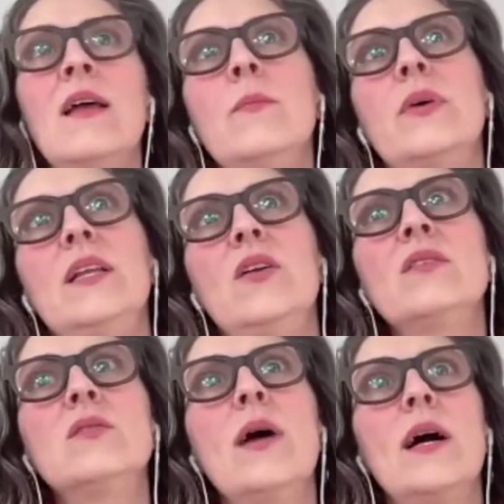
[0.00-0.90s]
But it
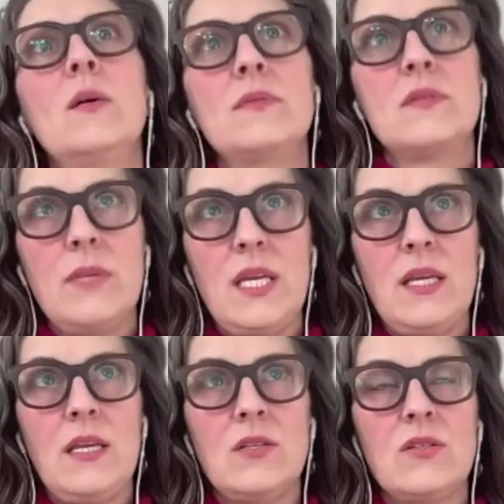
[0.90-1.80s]
also helps
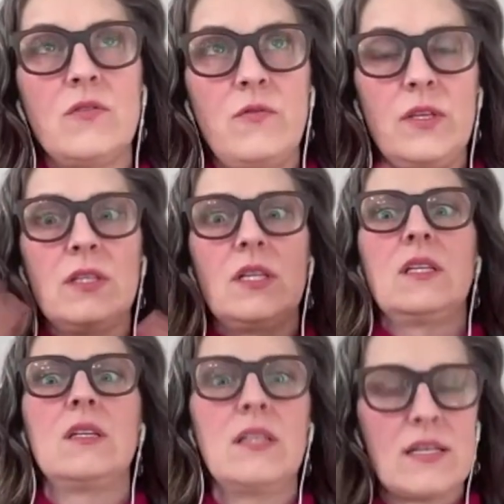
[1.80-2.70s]
me to feel a
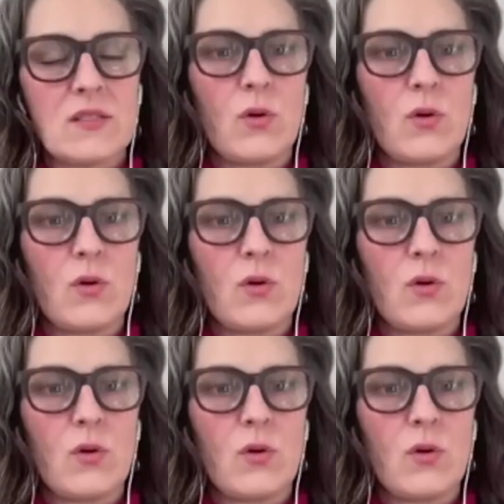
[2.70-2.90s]
little less